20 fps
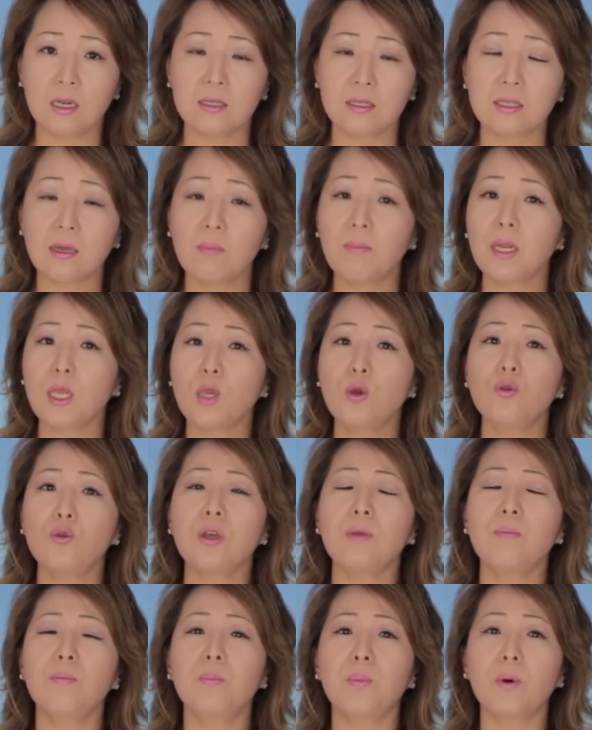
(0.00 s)
Somebody who
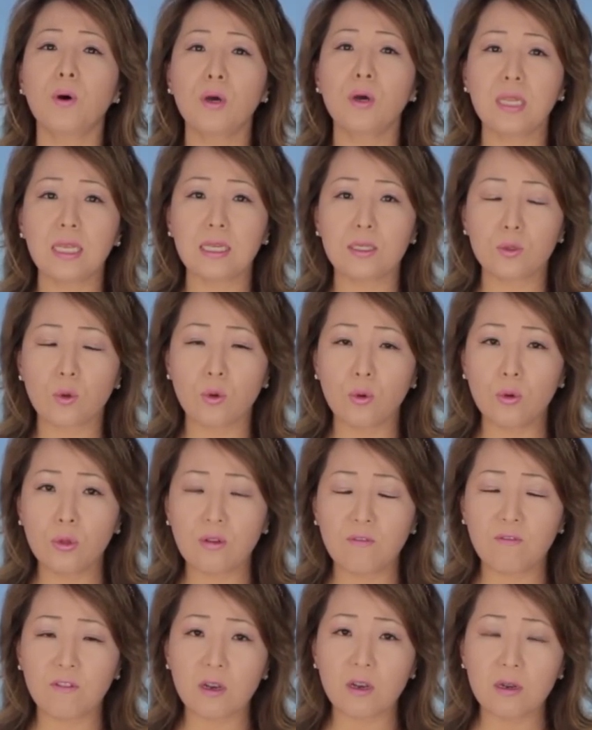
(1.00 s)
embodies all
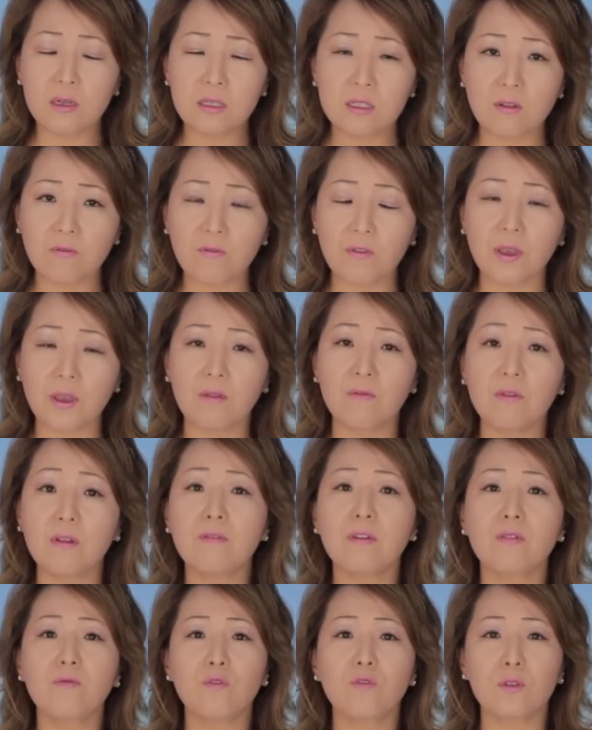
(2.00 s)
the philosophy of
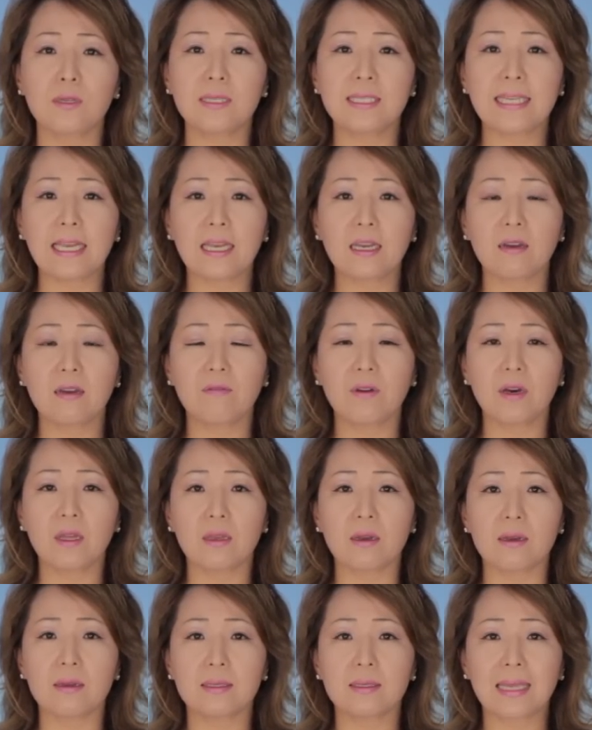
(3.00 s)
living for the sake of
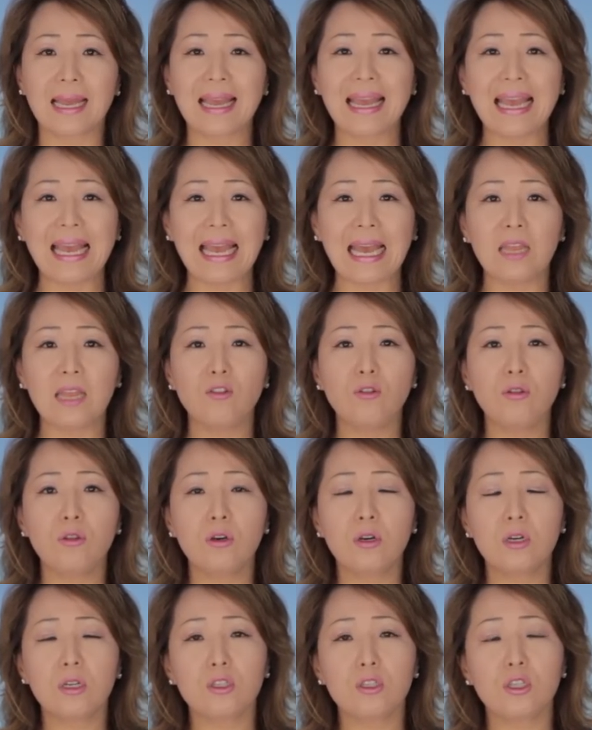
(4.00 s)
others and
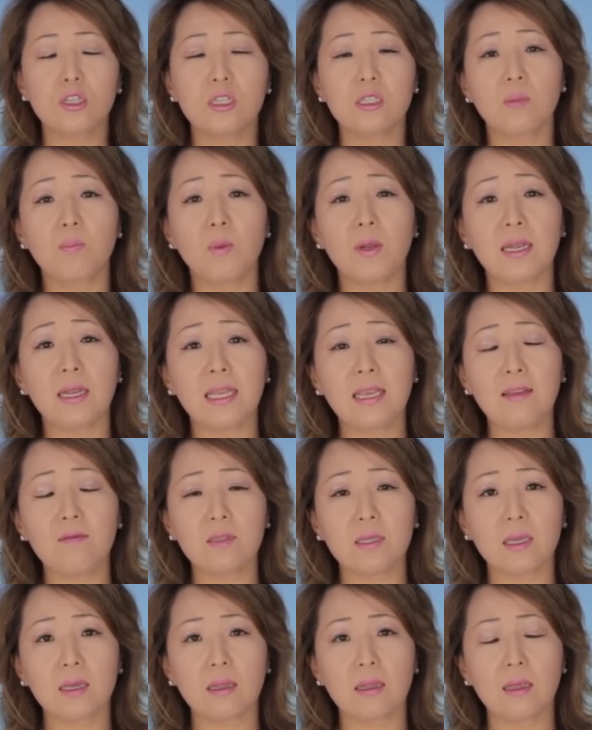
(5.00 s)
not just
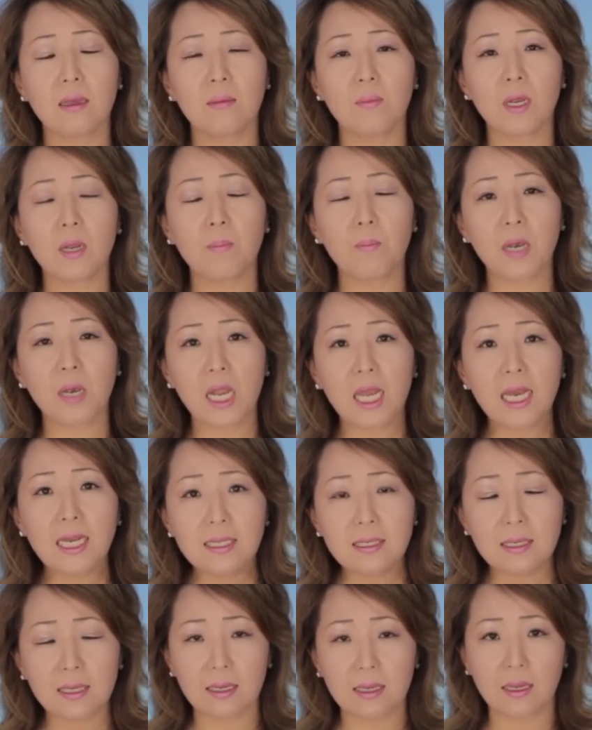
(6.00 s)
believes it, but
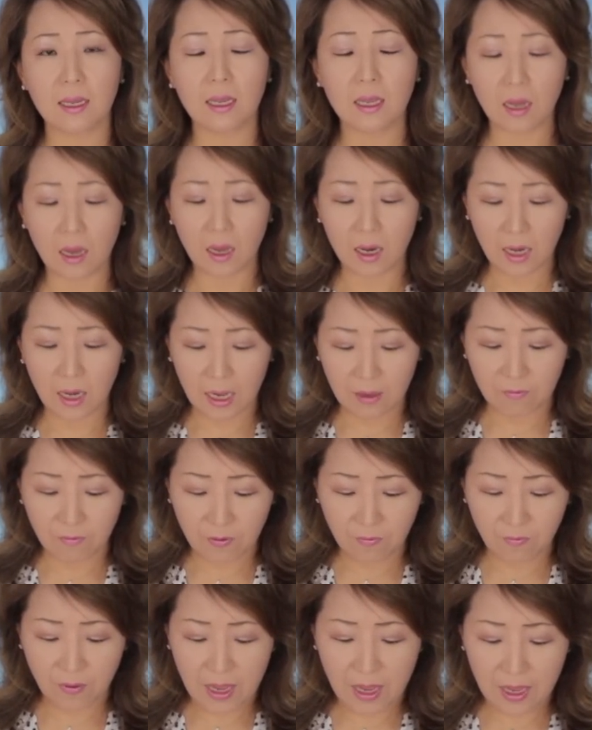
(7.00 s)
applies it in our life
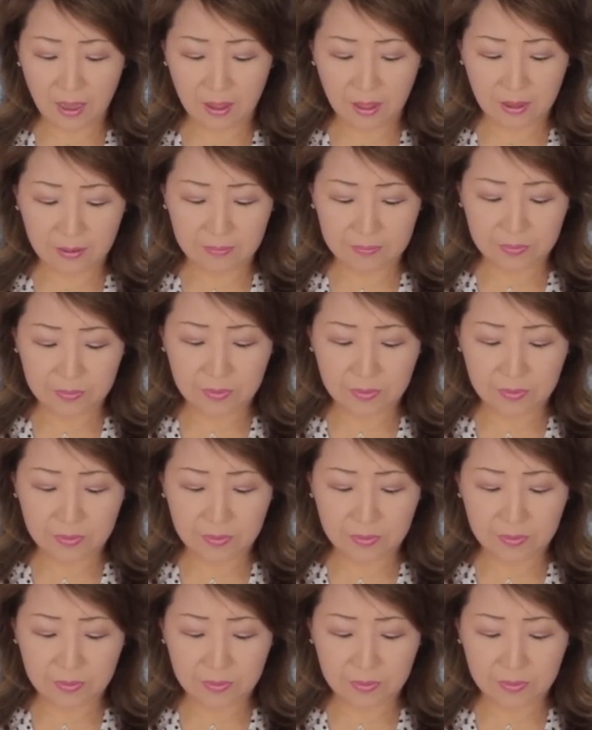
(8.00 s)
of faith.